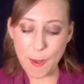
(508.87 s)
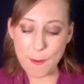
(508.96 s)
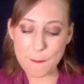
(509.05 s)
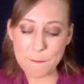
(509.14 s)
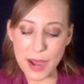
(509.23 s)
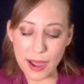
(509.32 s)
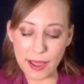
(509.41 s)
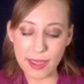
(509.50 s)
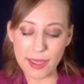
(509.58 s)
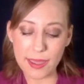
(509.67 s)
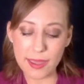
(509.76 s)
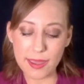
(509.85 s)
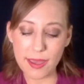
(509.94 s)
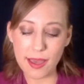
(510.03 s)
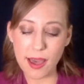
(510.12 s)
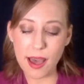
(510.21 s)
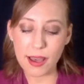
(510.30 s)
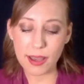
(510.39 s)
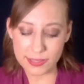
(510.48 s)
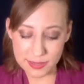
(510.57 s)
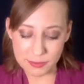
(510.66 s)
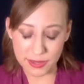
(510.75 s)
my
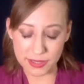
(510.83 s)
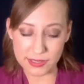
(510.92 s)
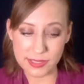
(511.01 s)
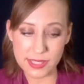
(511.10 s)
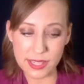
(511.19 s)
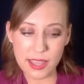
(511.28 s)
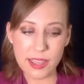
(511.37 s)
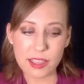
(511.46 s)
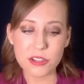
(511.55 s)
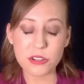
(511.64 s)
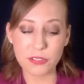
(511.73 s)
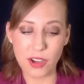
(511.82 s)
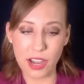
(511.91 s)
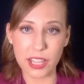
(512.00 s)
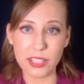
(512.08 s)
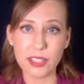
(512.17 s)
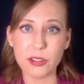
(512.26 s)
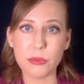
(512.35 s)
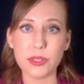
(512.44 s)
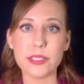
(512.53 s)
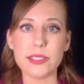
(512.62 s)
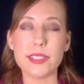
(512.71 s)
husband, Javon,
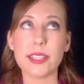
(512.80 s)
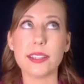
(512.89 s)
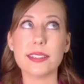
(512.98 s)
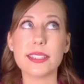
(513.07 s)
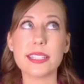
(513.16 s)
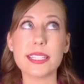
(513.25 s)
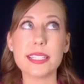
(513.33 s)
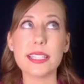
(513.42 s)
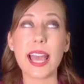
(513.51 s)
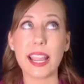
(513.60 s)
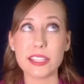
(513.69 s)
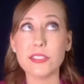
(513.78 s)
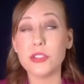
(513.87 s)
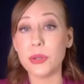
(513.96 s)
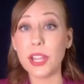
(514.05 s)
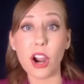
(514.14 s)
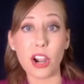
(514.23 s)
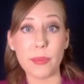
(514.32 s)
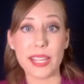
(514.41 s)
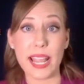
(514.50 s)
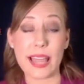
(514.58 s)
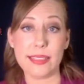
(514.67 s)
was active duty Army
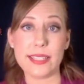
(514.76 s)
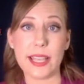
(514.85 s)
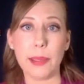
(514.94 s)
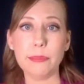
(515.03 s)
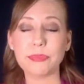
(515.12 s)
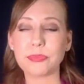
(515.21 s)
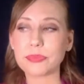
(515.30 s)
at the time.